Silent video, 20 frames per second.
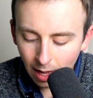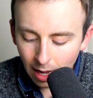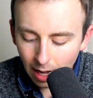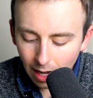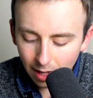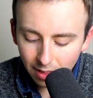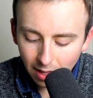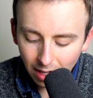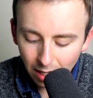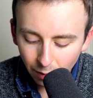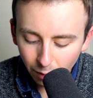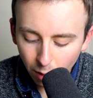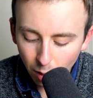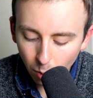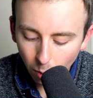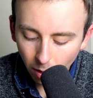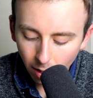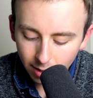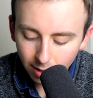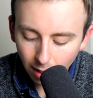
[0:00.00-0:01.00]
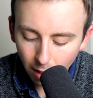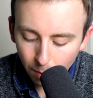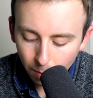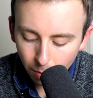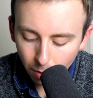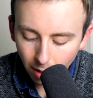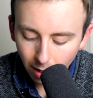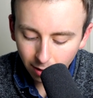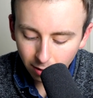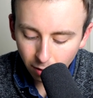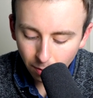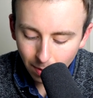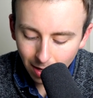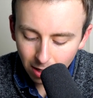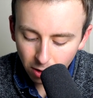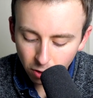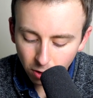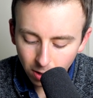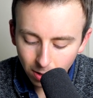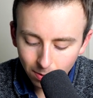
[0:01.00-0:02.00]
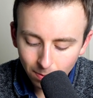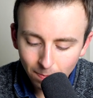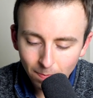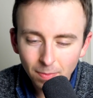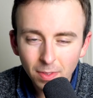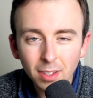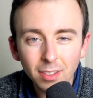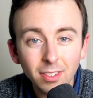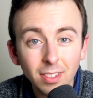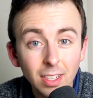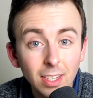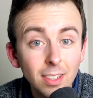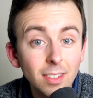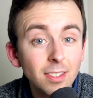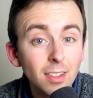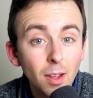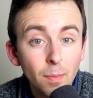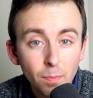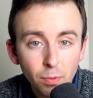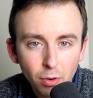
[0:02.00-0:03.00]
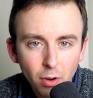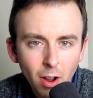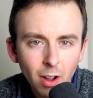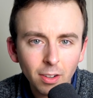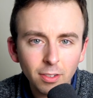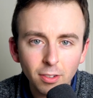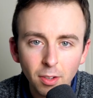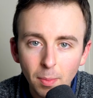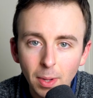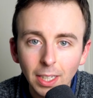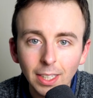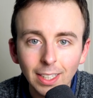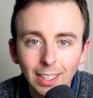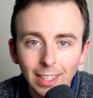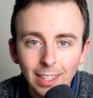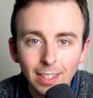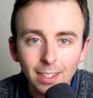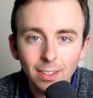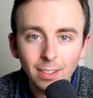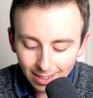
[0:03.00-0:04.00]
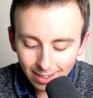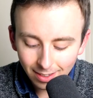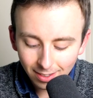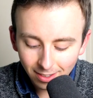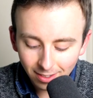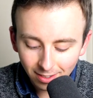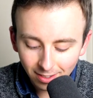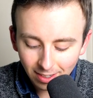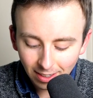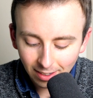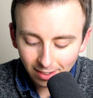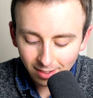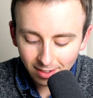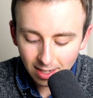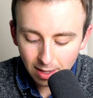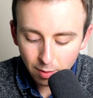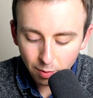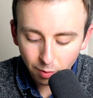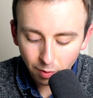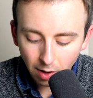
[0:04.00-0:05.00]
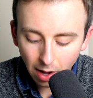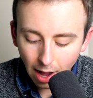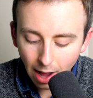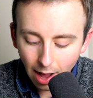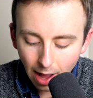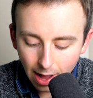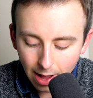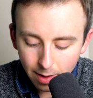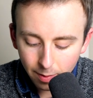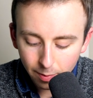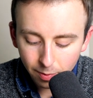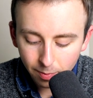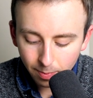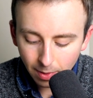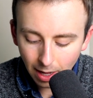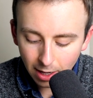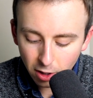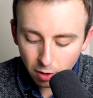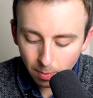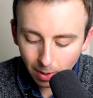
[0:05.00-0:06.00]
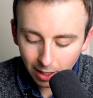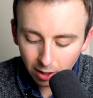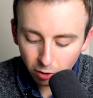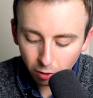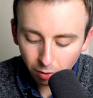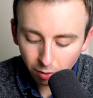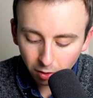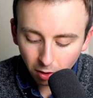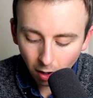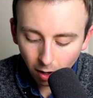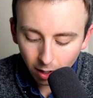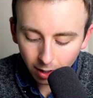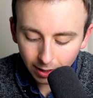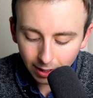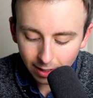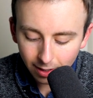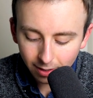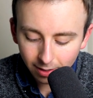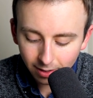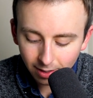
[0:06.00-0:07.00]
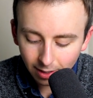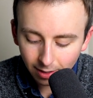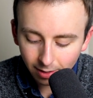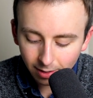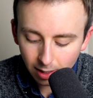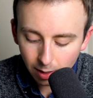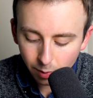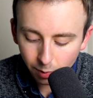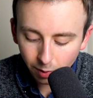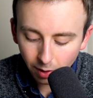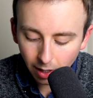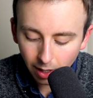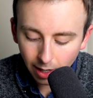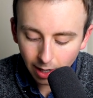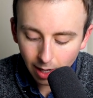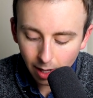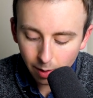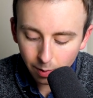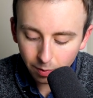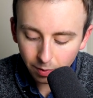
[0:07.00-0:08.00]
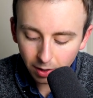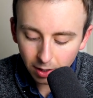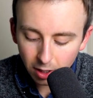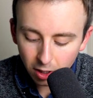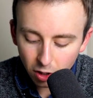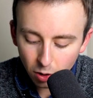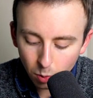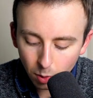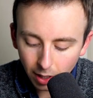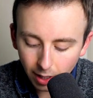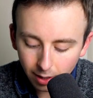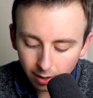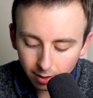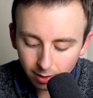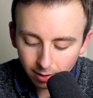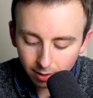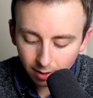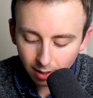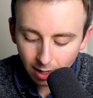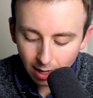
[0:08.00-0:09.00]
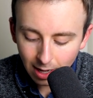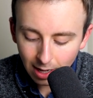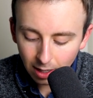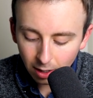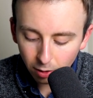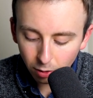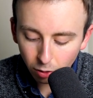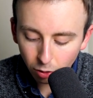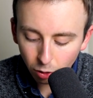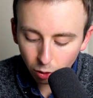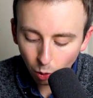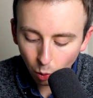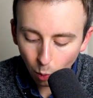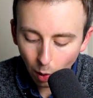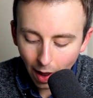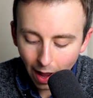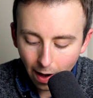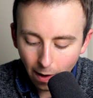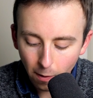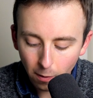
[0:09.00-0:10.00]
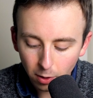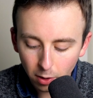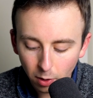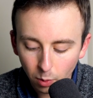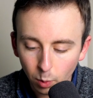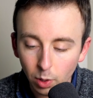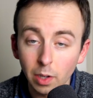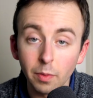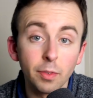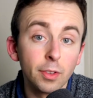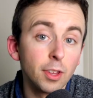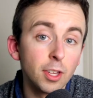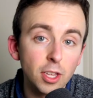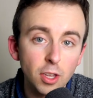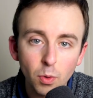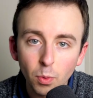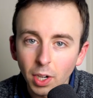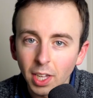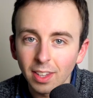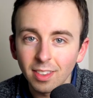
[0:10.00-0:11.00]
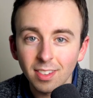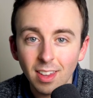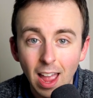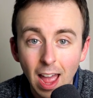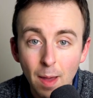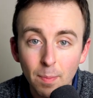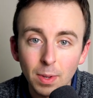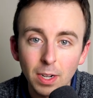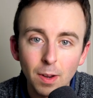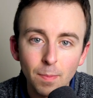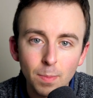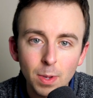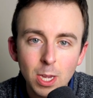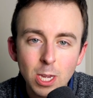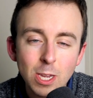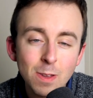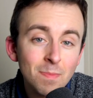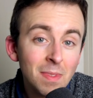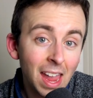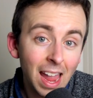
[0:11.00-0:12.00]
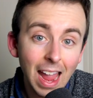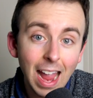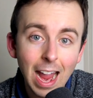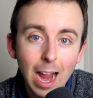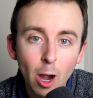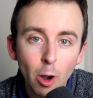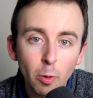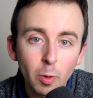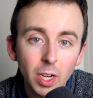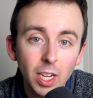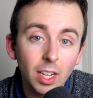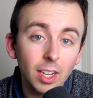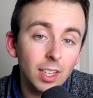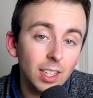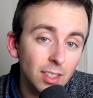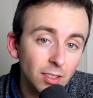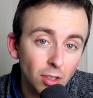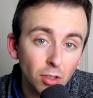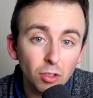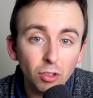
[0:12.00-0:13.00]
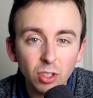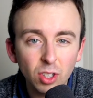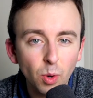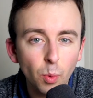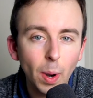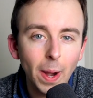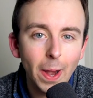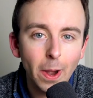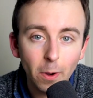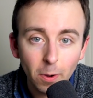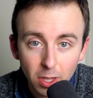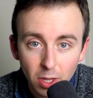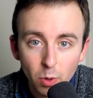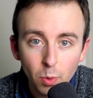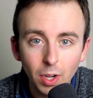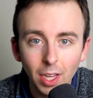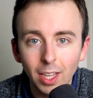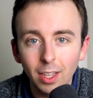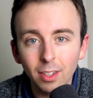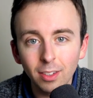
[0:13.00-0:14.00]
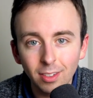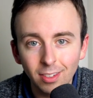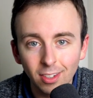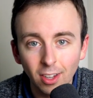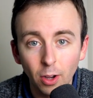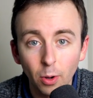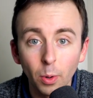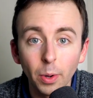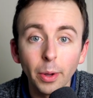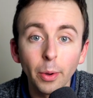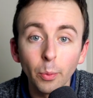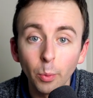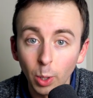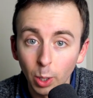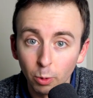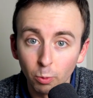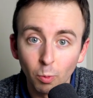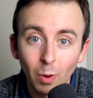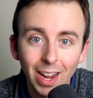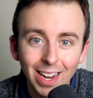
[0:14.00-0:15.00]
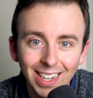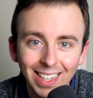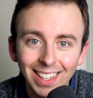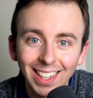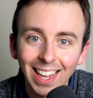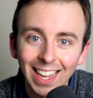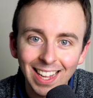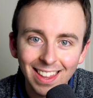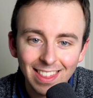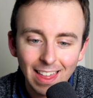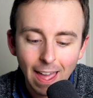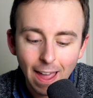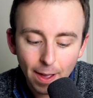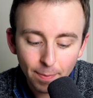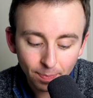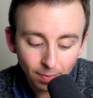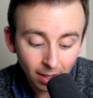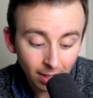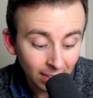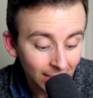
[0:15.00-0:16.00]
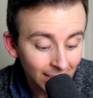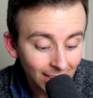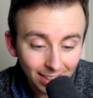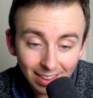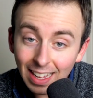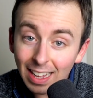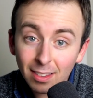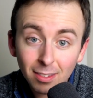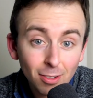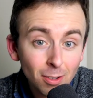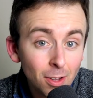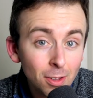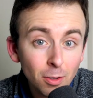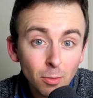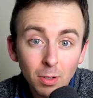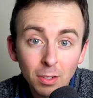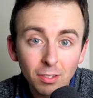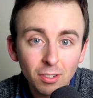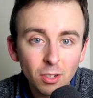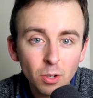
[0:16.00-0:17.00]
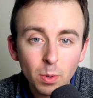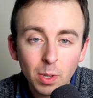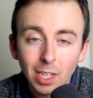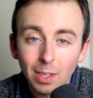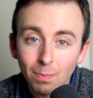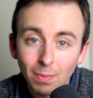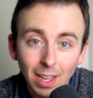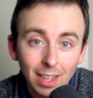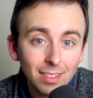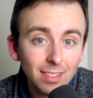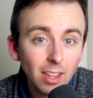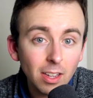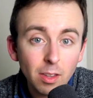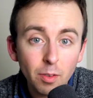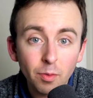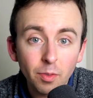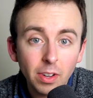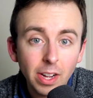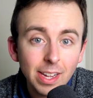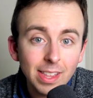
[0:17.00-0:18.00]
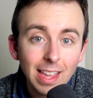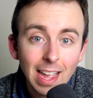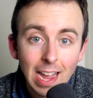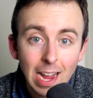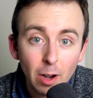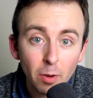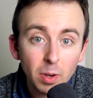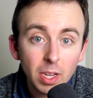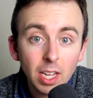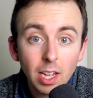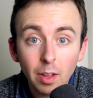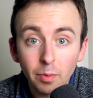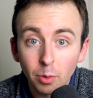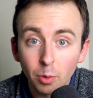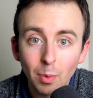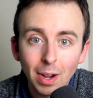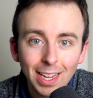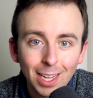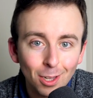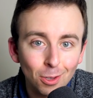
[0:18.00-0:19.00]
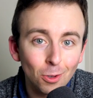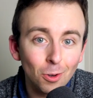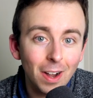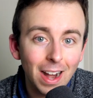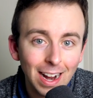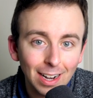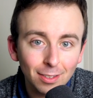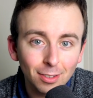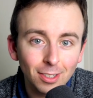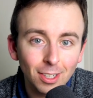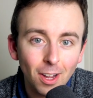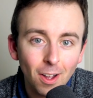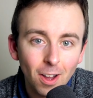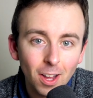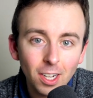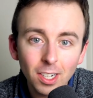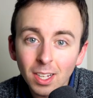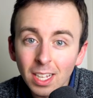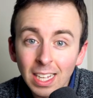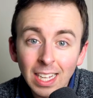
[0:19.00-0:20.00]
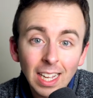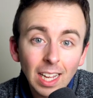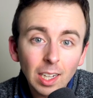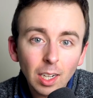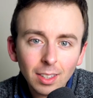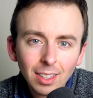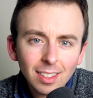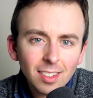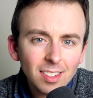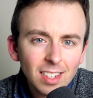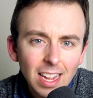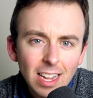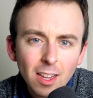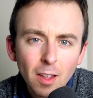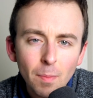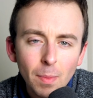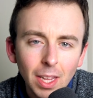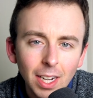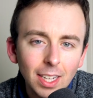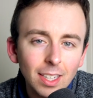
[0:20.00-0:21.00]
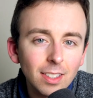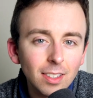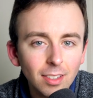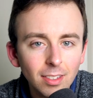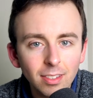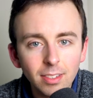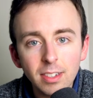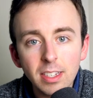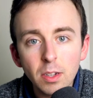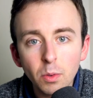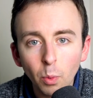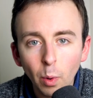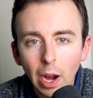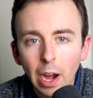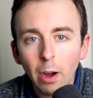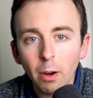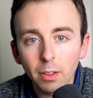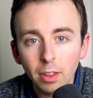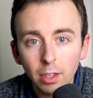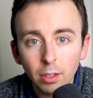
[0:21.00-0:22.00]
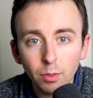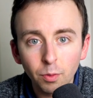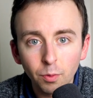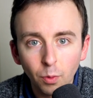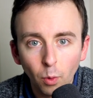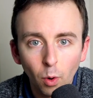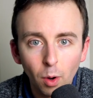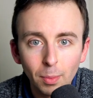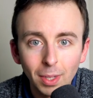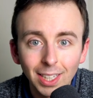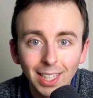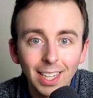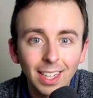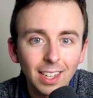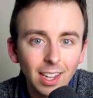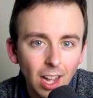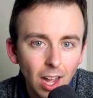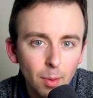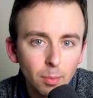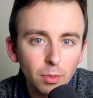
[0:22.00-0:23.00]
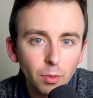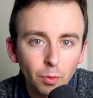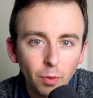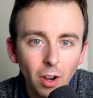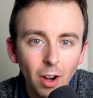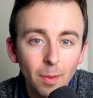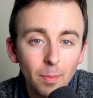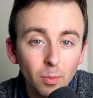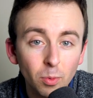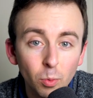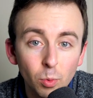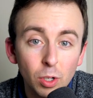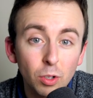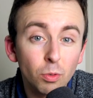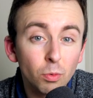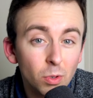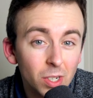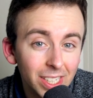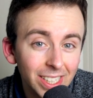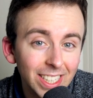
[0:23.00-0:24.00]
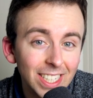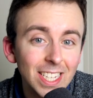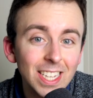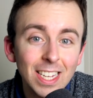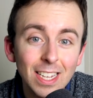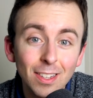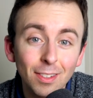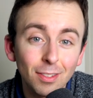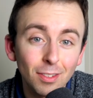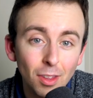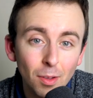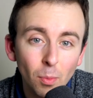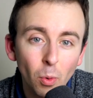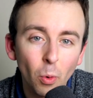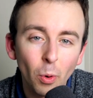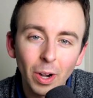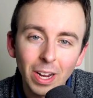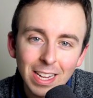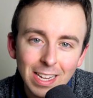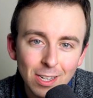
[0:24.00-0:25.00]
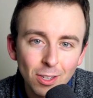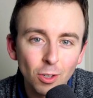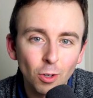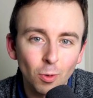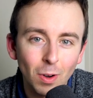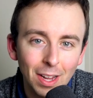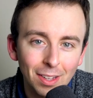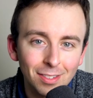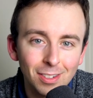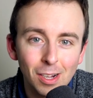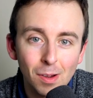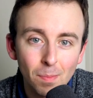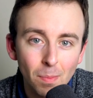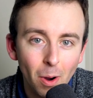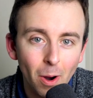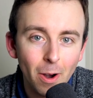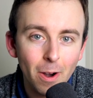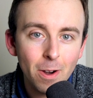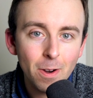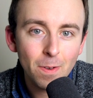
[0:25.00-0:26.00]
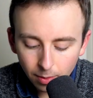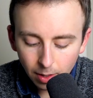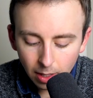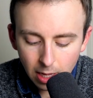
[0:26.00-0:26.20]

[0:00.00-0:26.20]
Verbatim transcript: And then if you want an approximation, this is approximately 65. And you might just call it 65 units squared, whatever the units happen to be area is a square unit, so we'll write it like that. That's all there is to it. That's how you find the area of a regular hexagon. Now let's take a minute to see where this formula comes from, which really is the more interesting part.